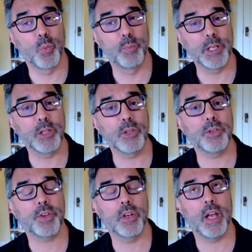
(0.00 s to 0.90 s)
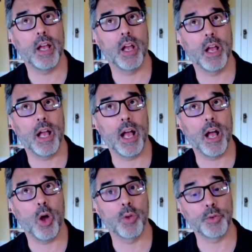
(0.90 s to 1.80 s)
build
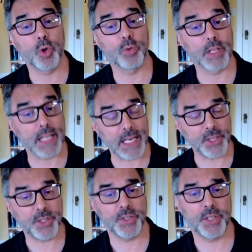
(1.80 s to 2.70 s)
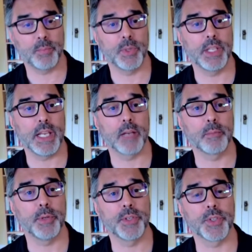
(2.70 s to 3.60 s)
on your relationship with the young
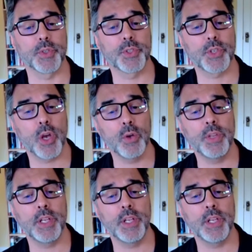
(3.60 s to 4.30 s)
person so